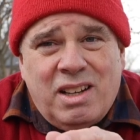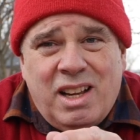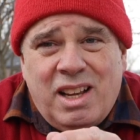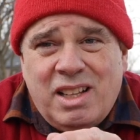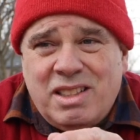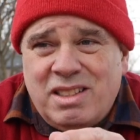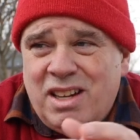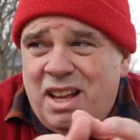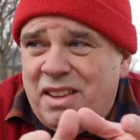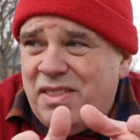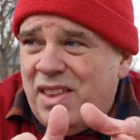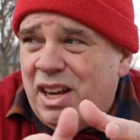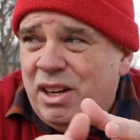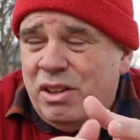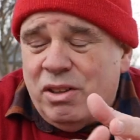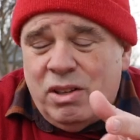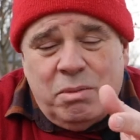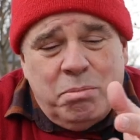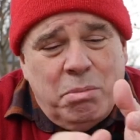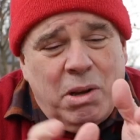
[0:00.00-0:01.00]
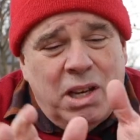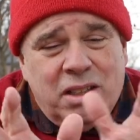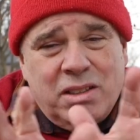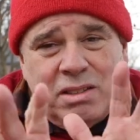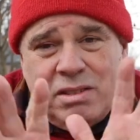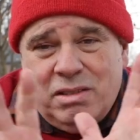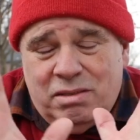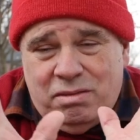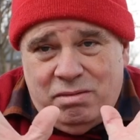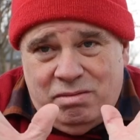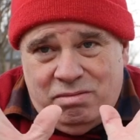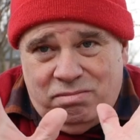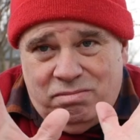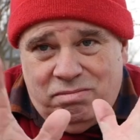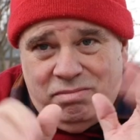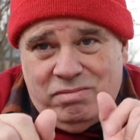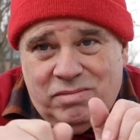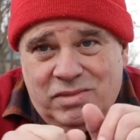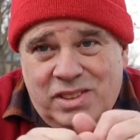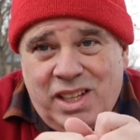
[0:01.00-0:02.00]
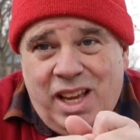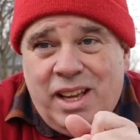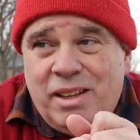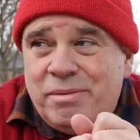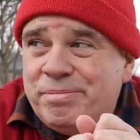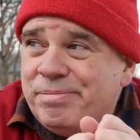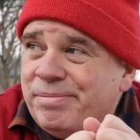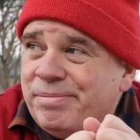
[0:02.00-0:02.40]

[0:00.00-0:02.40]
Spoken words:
It's not that good, but okay.